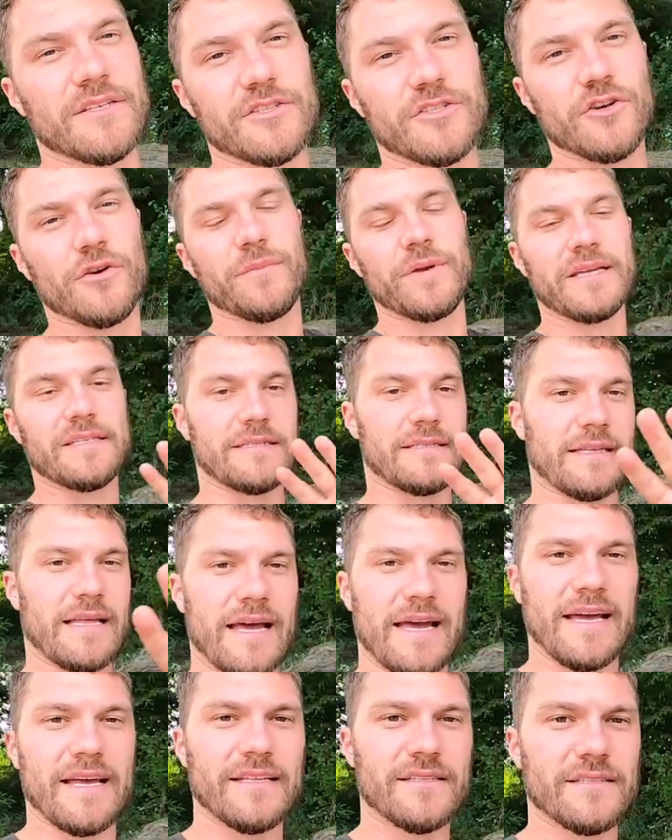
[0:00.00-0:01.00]
and the Serbians
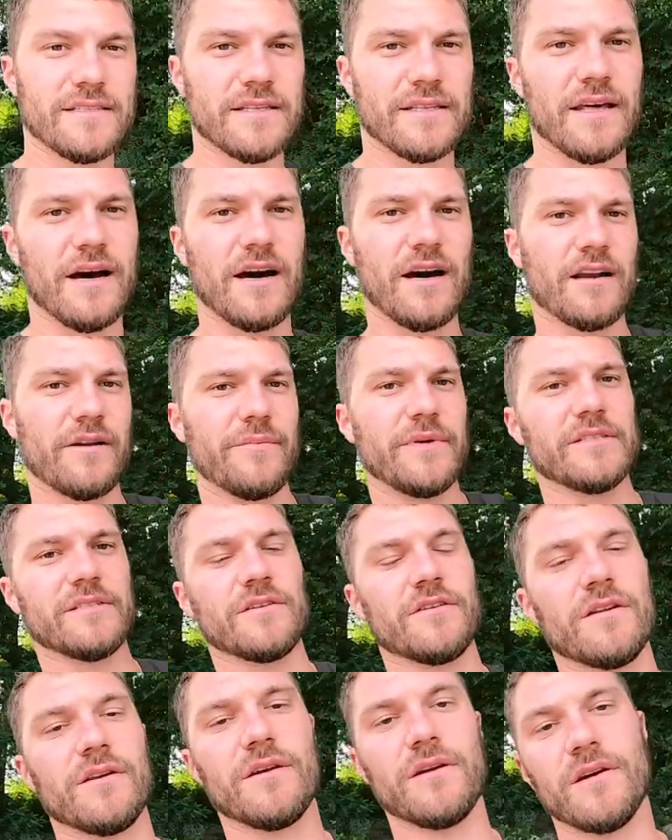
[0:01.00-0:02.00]
lands and the
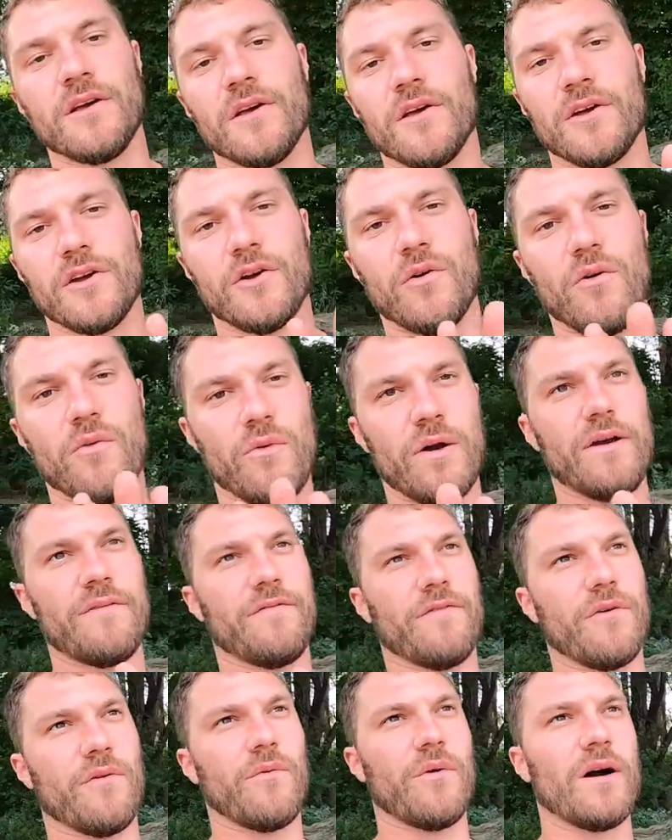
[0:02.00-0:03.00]
Ottomans are gonna go away
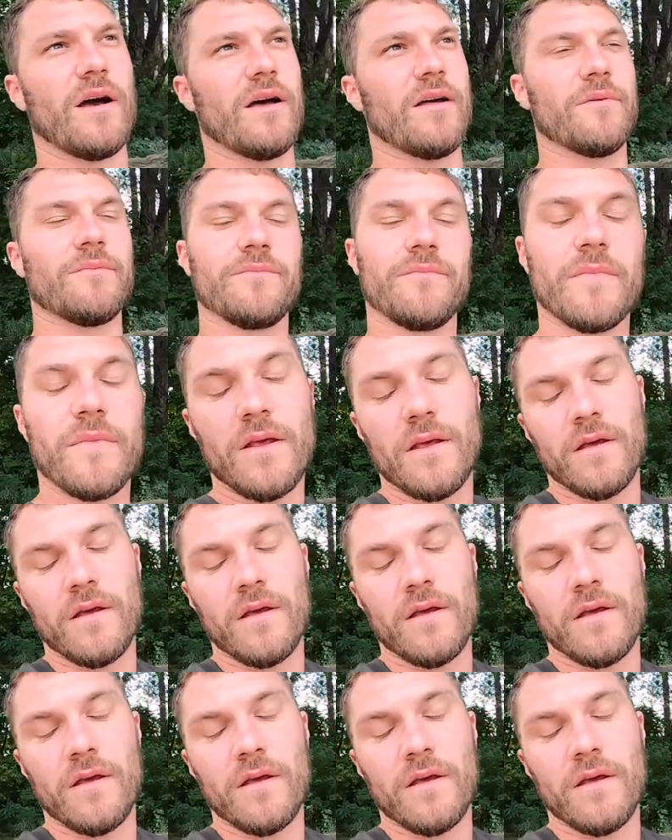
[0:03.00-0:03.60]
for a while.